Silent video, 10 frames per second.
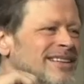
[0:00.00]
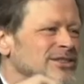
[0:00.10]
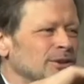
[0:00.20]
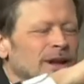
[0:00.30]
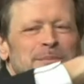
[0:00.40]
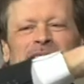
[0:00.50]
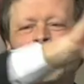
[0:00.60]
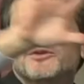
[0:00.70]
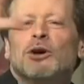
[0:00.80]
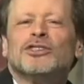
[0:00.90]
So let me
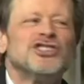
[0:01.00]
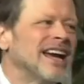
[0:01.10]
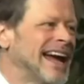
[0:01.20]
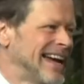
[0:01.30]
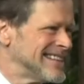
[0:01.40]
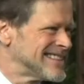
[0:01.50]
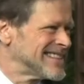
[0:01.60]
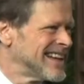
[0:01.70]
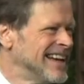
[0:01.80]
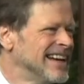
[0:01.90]
give you a
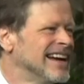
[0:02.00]
chance.